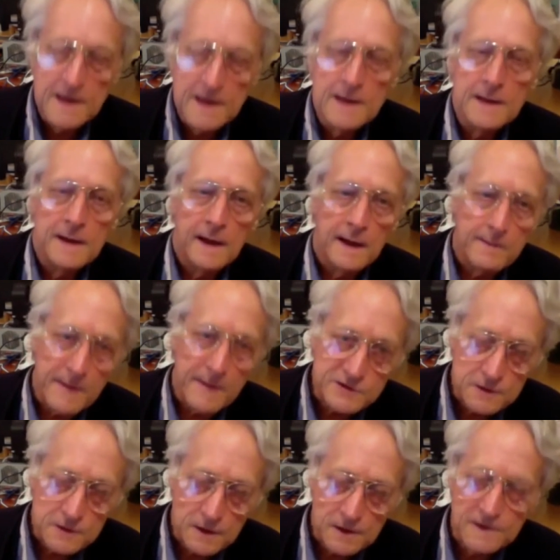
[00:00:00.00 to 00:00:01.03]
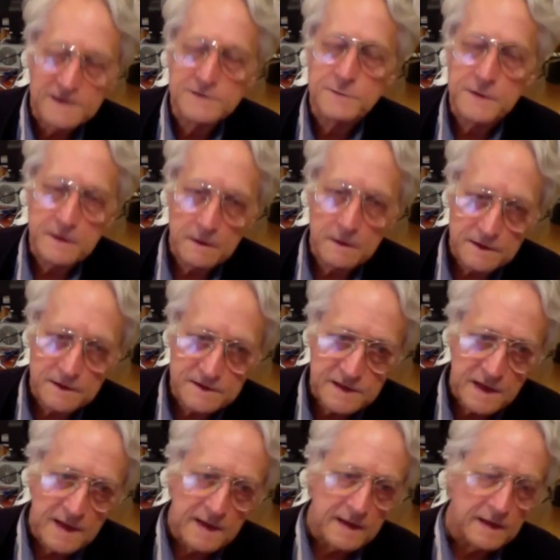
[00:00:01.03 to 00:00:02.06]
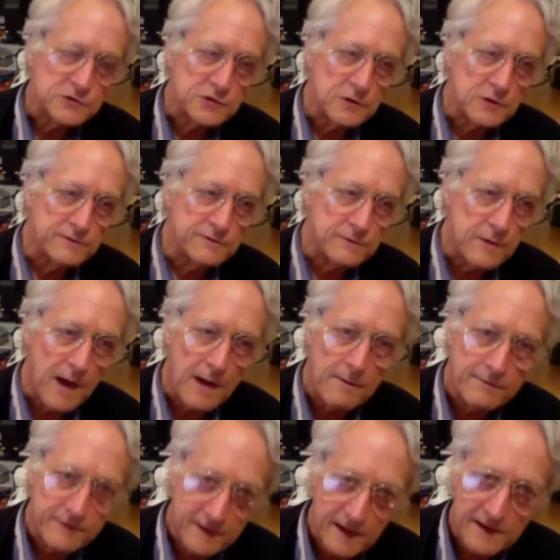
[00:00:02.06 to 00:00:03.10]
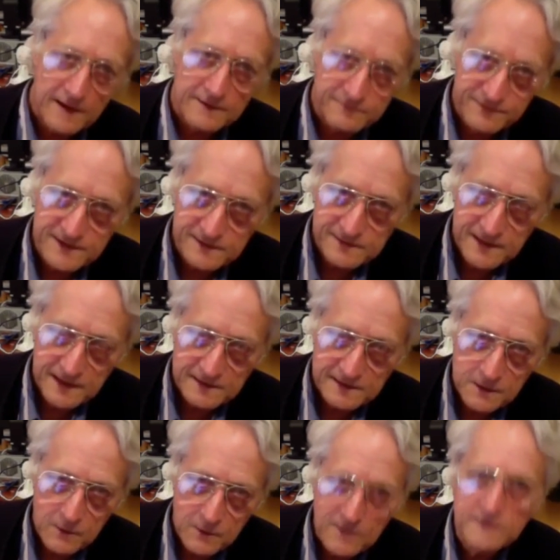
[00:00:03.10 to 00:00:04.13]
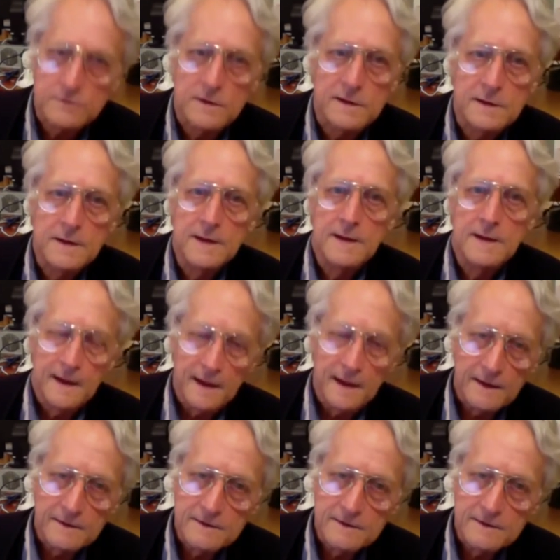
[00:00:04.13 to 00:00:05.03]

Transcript: I mention all this because it shows you how the kind of thinking that had to go into it, and